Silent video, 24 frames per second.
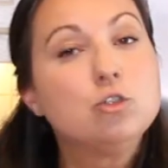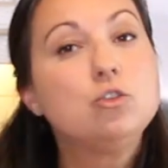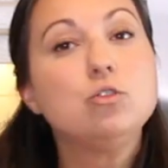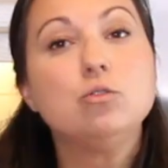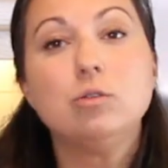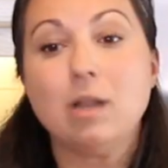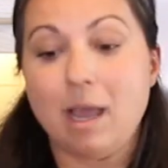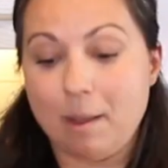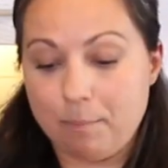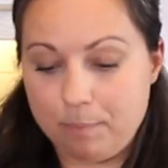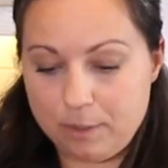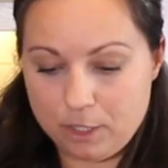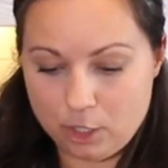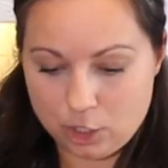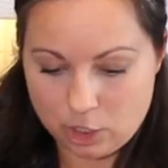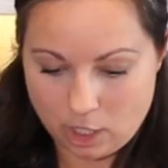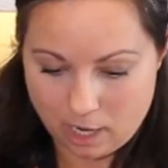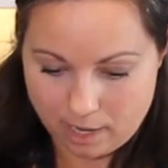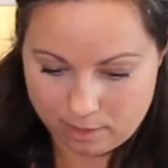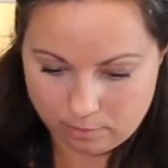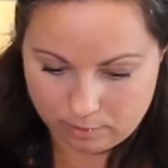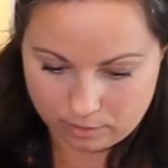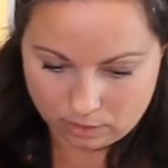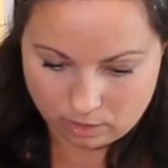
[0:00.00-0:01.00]
do not be
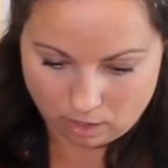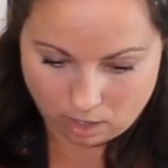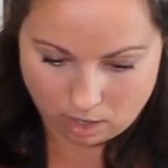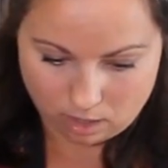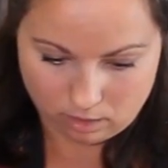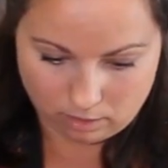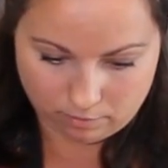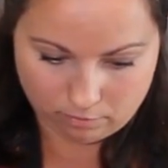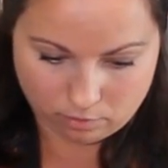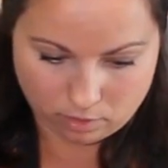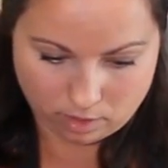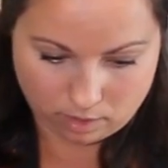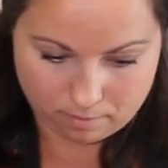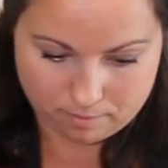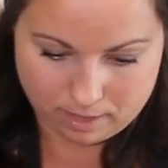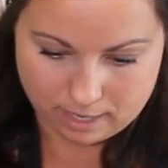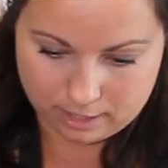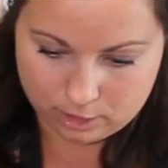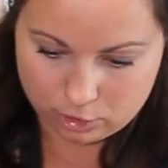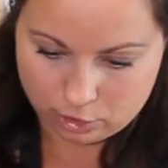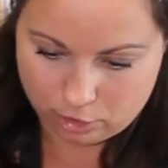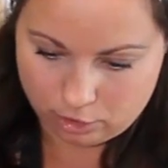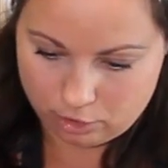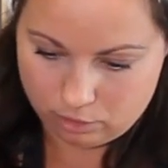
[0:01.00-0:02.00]
shy with the olive oil.
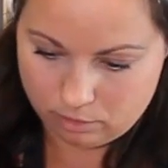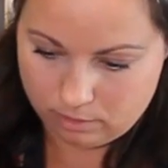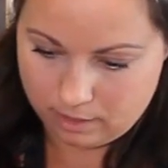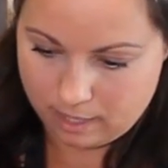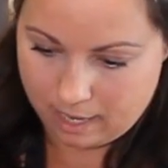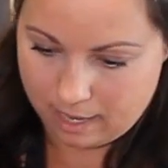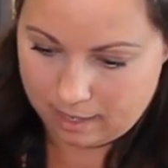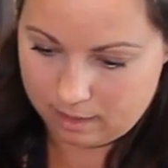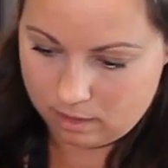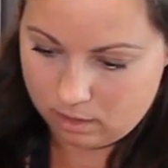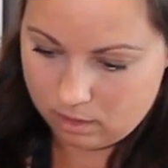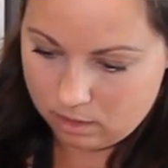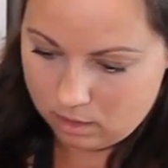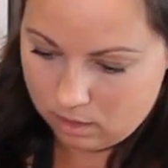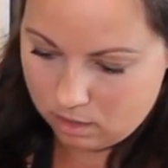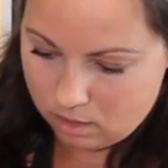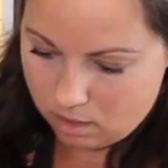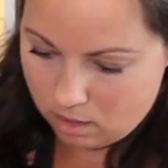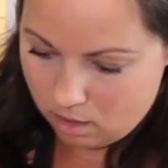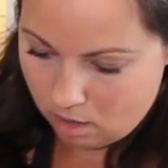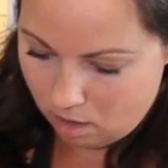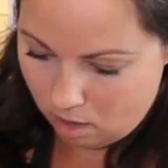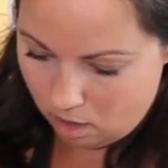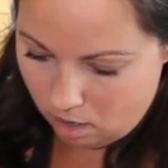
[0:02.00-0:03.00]
Make sure you get
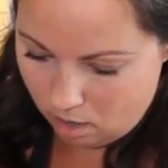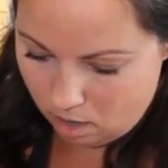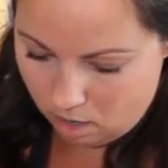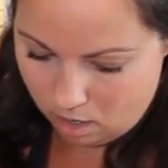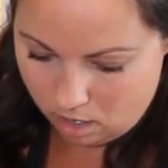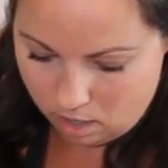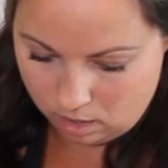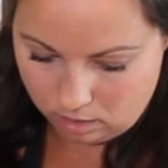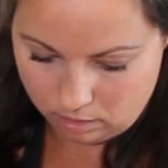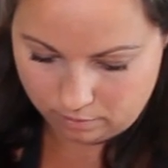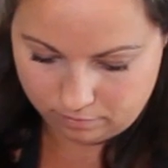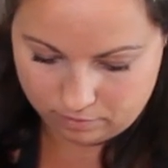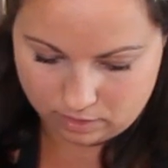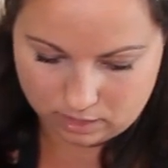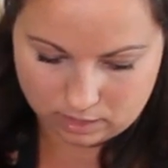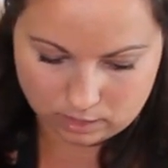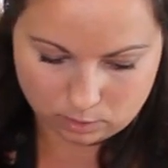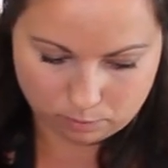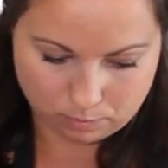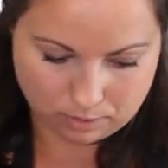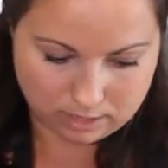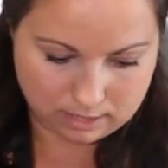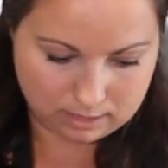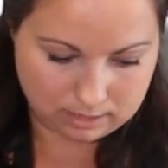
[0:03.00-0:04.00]
all of these
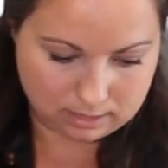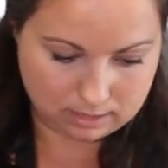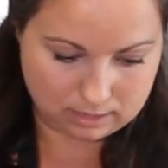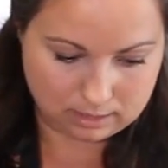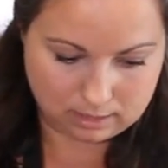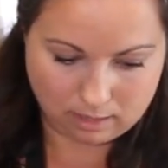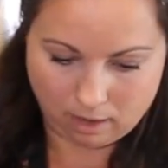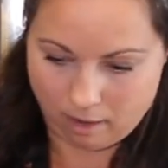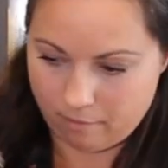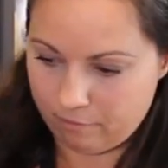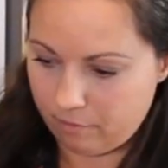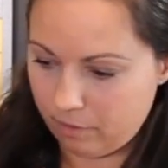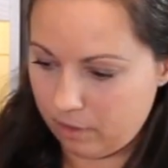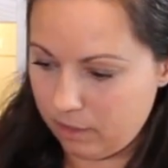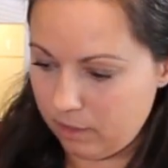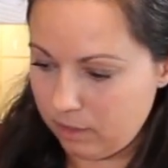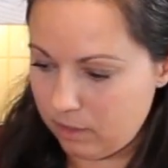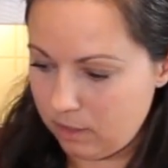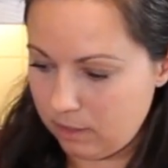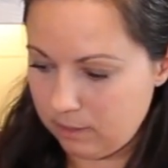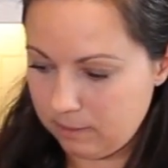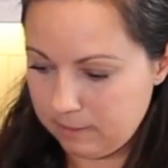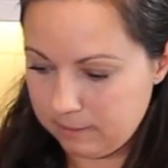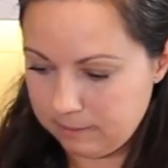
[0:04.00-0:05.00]
pieces covered.
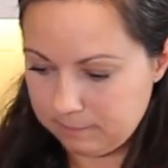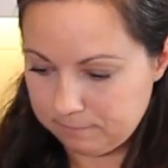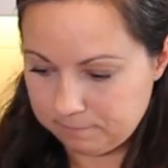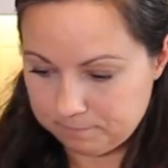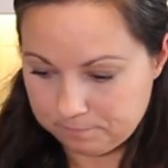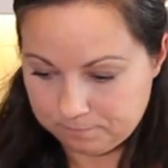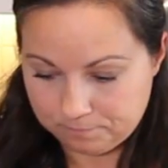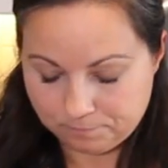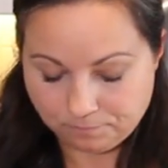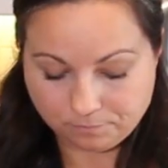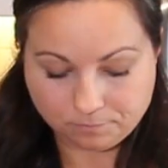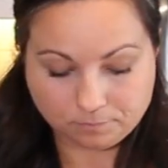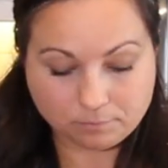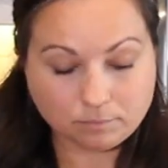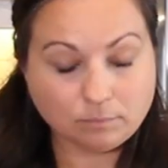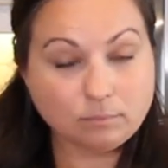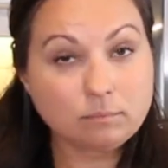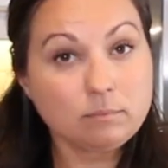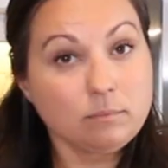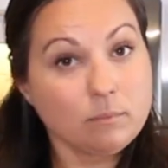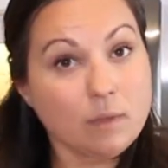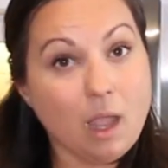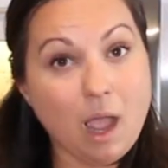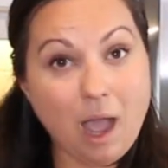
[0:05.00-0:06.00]

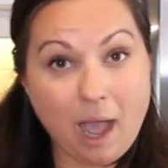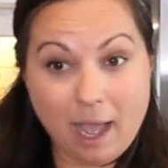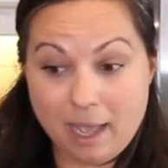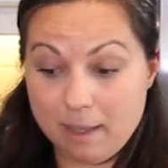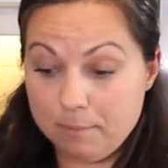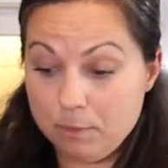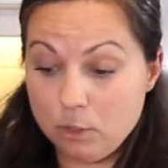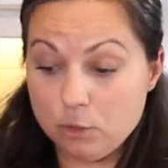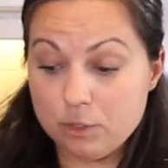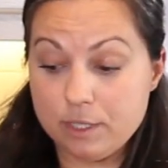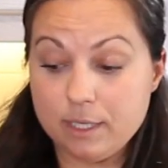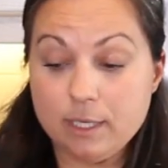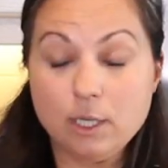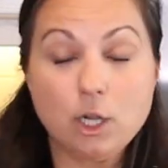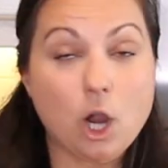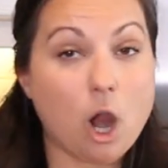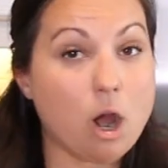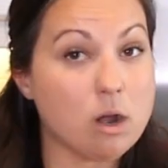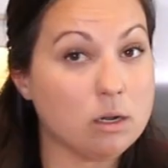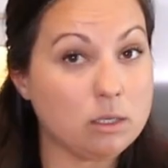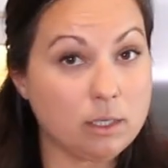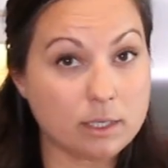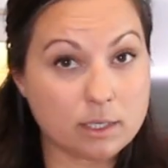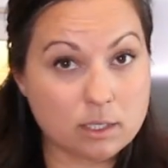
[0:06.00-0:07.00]
I'm using
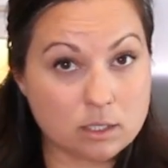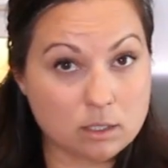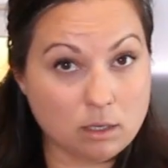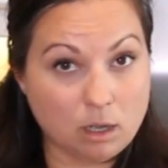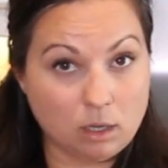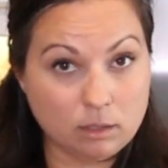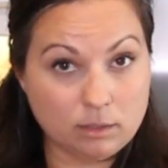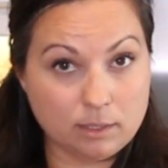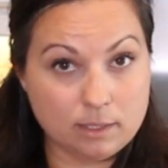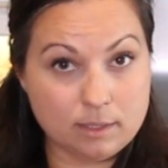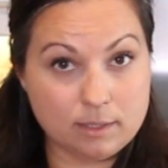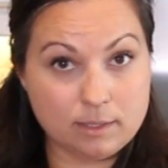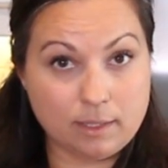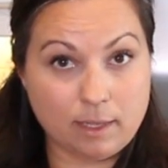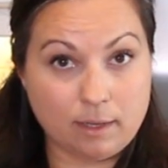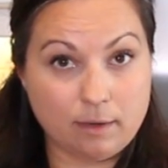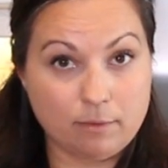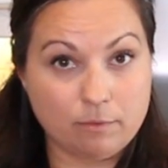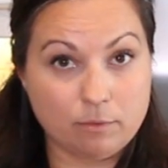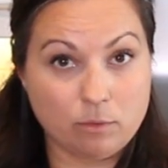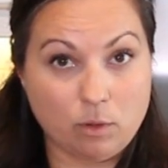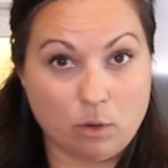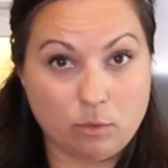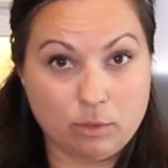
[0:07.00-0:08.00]
garlic salt instead
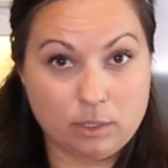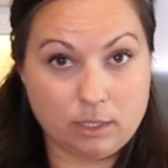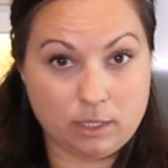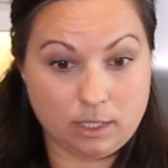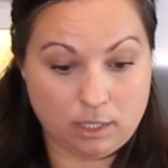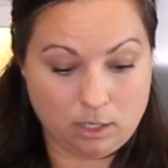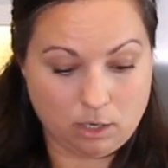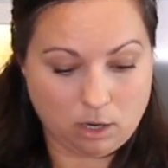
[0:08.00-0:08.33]
of roasting